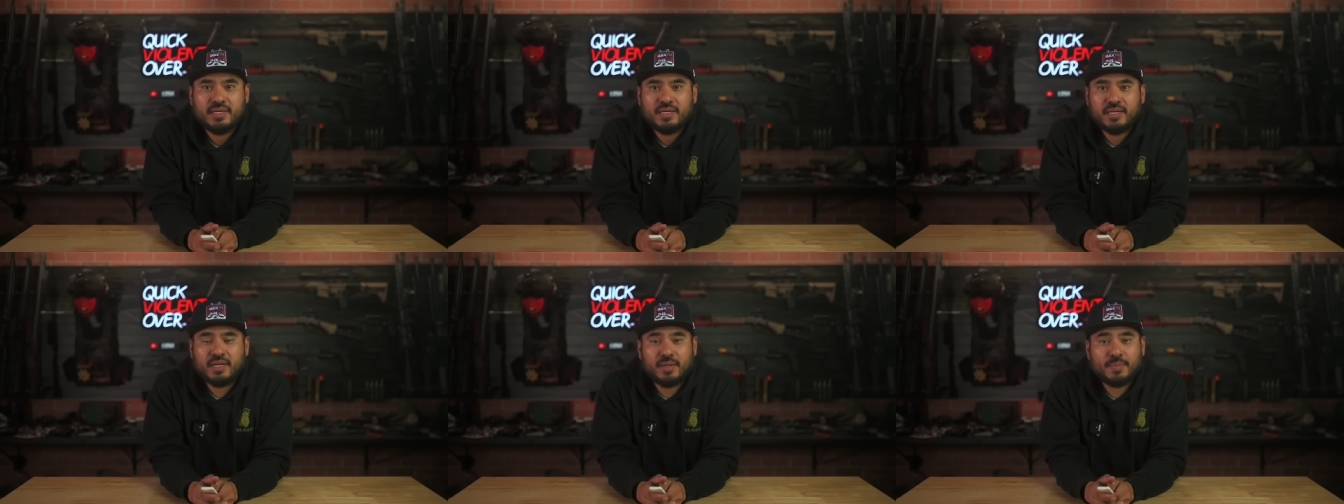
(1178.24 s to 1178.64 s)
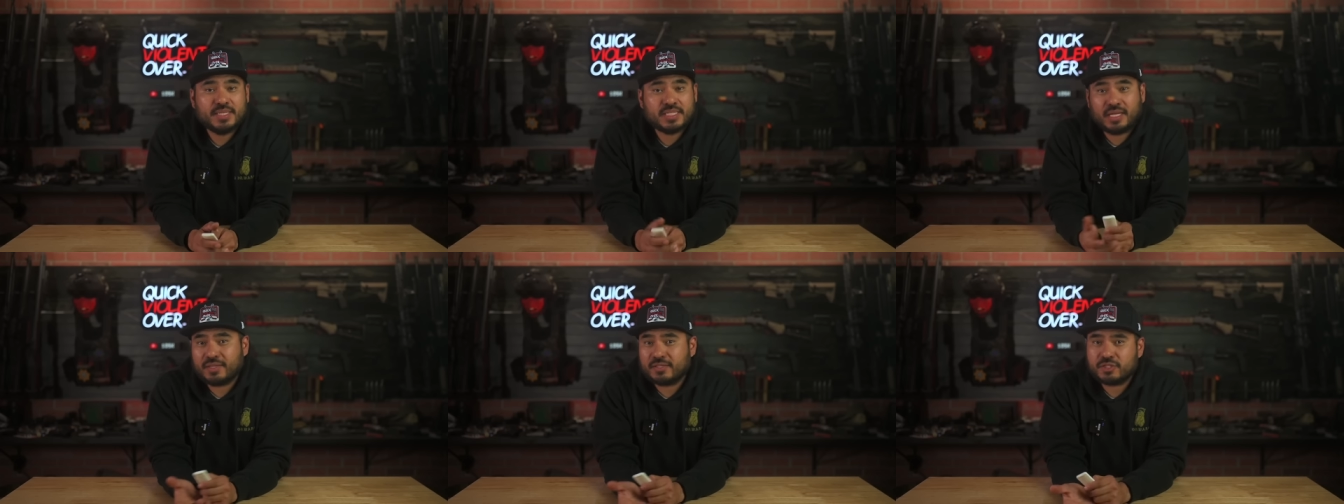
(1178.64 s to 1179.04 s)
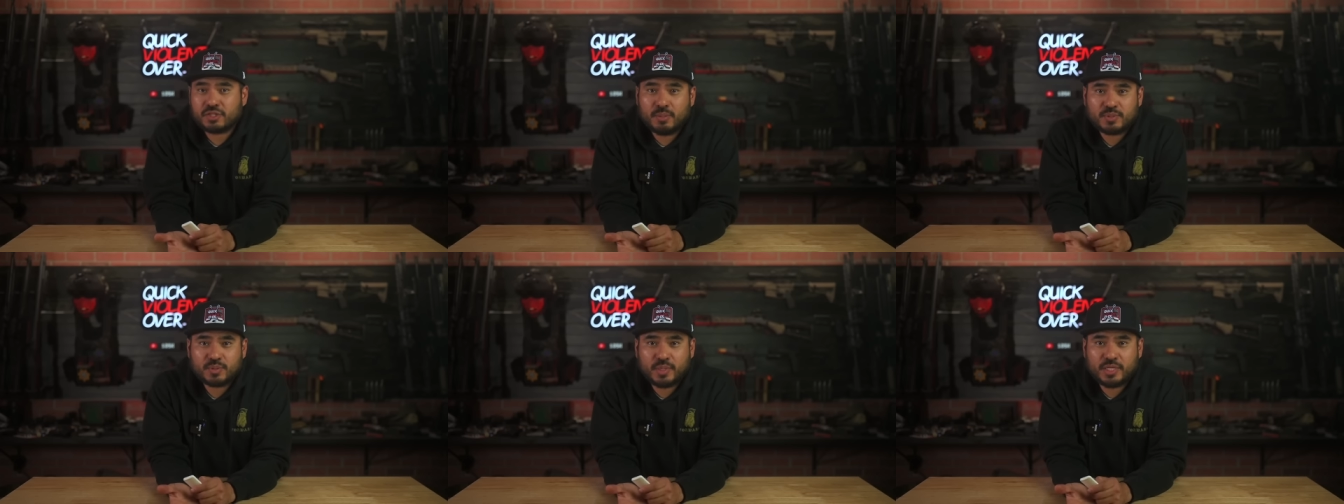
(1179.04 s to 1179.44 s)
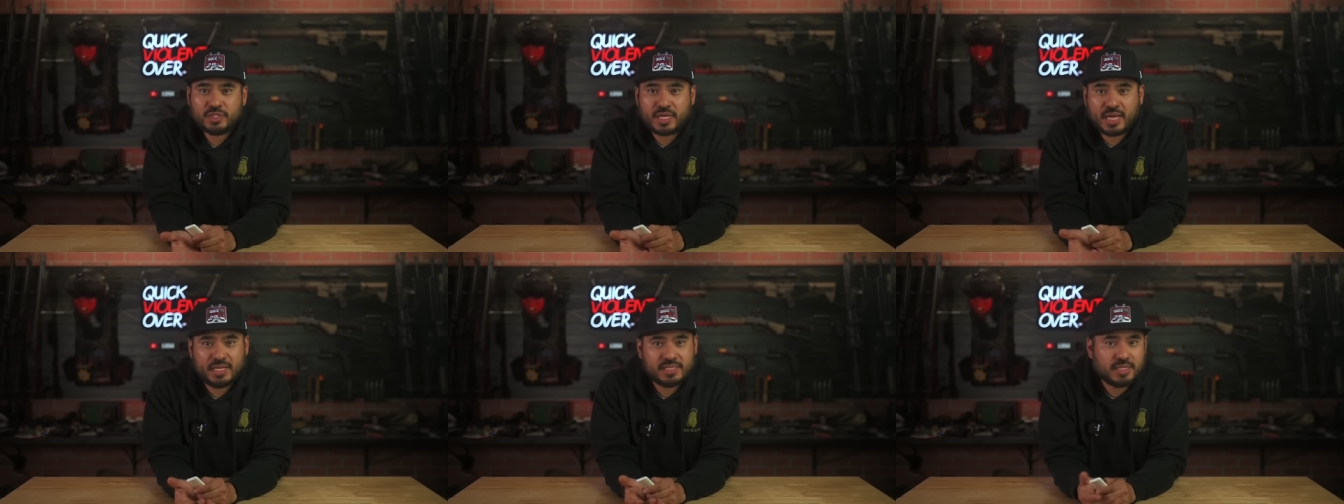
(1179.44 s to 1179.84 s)
Um, is it like the scope switch
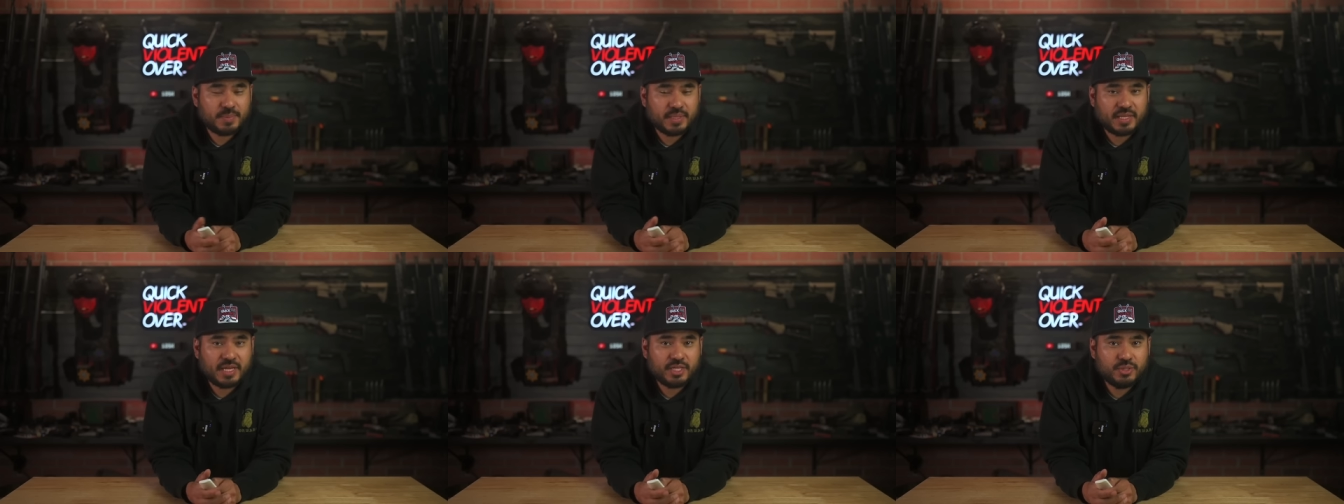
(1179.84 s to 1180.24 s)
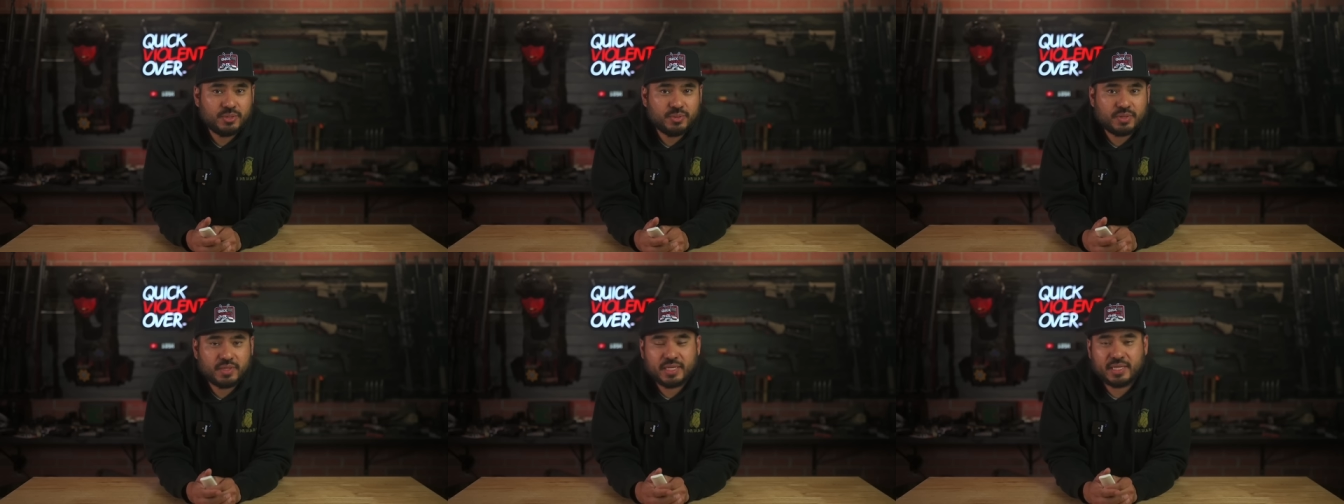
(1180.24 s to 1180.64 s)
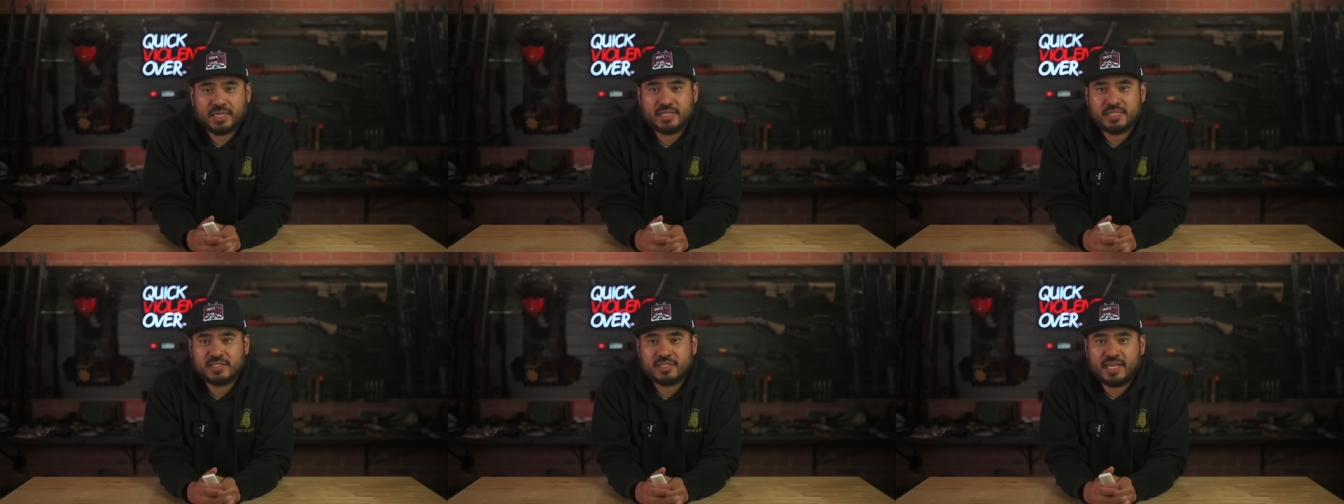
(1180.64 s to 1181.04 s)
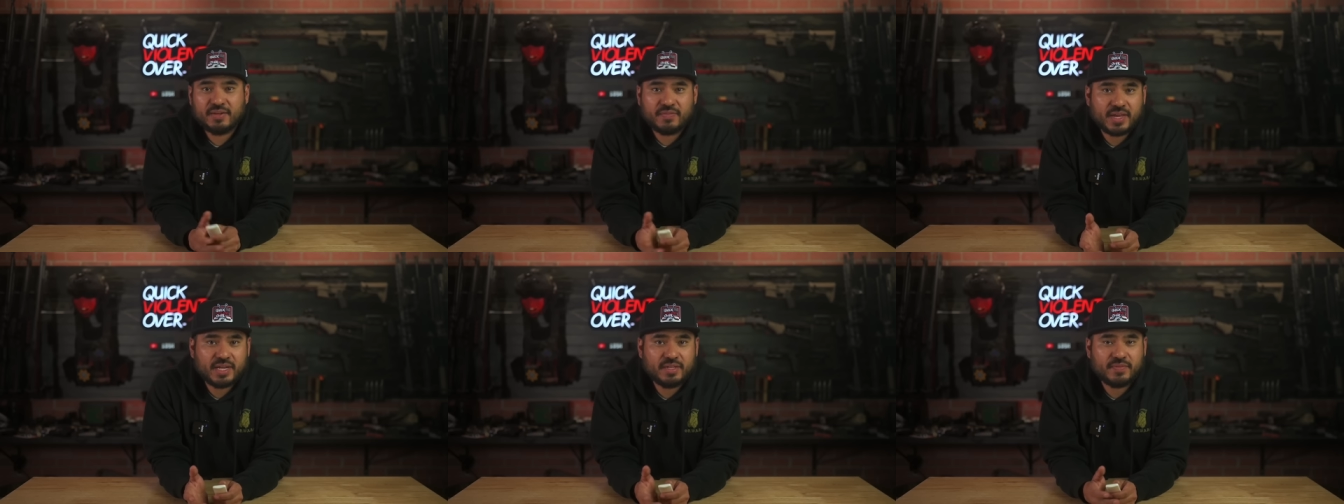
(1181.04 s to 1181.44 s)
and it's something that you think is
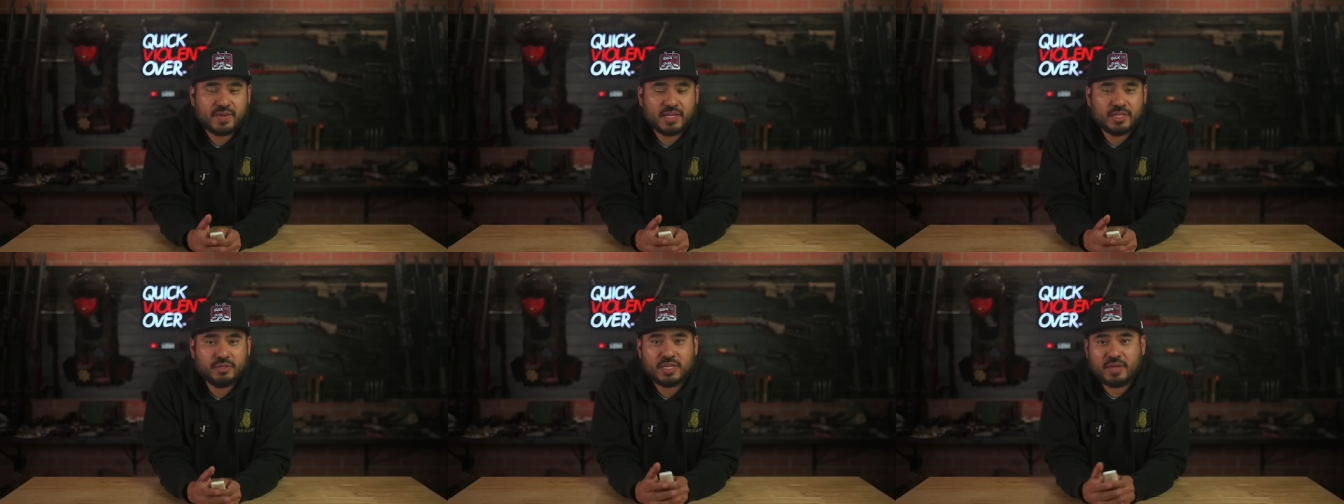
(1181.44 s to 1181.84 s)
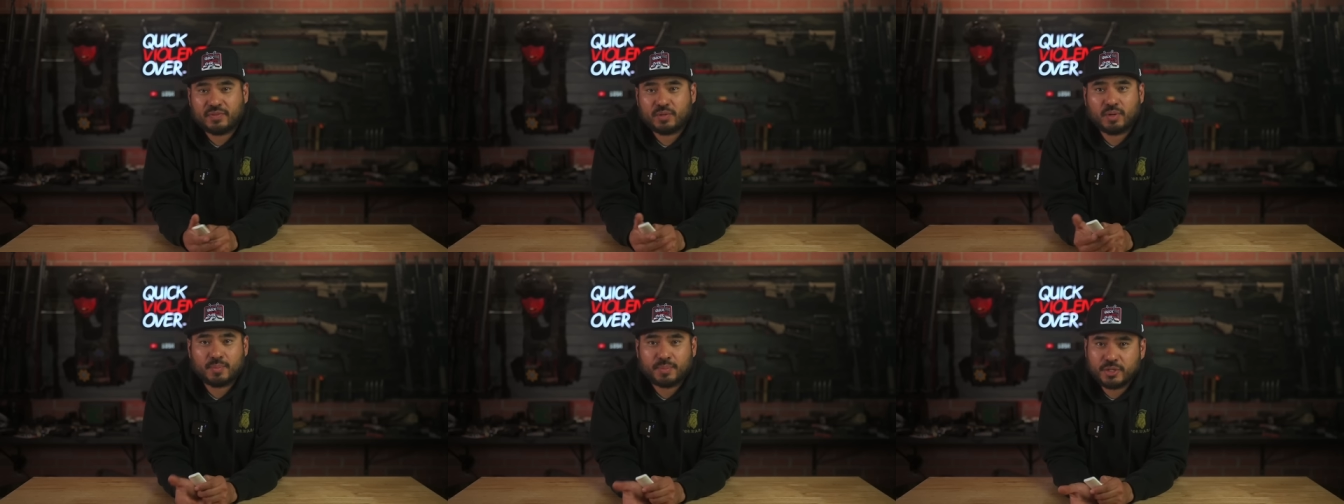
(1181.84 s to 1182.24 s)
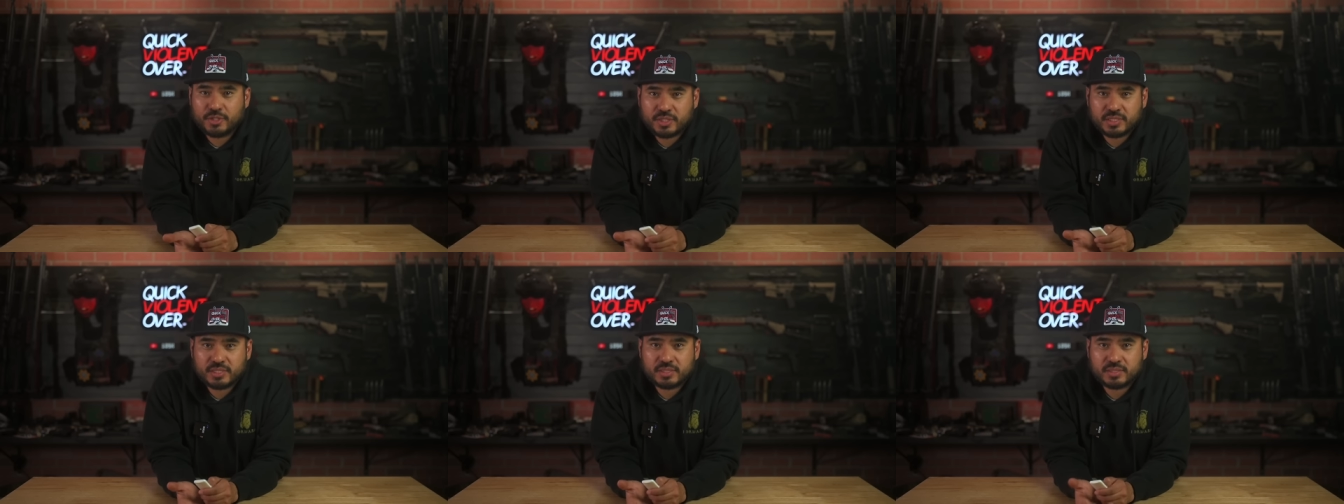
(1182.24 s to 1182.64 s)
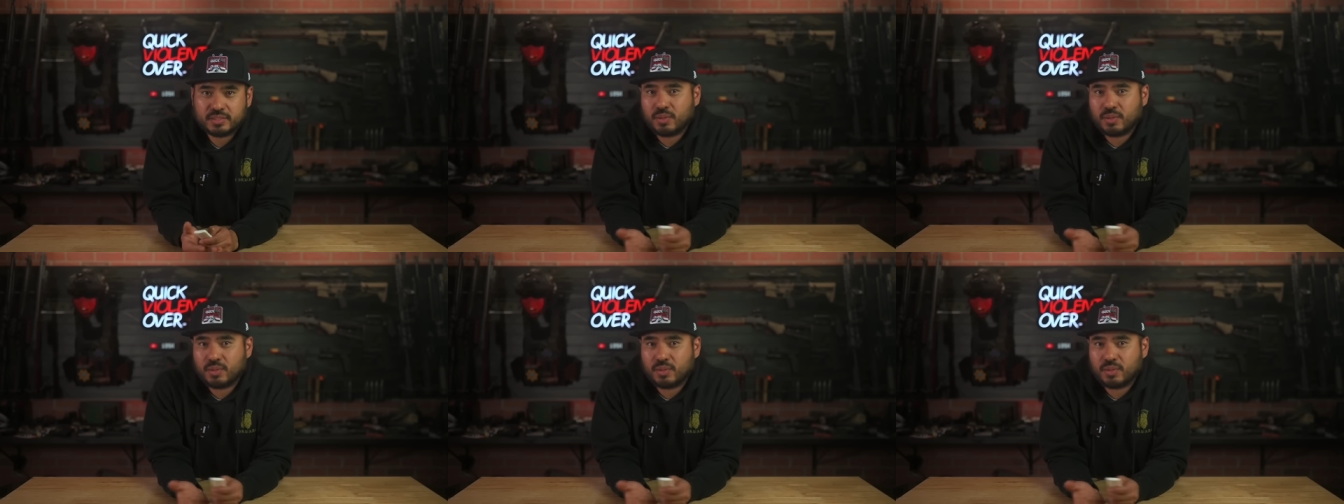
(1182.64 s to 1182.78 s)
innovative and you definitely want to purchase,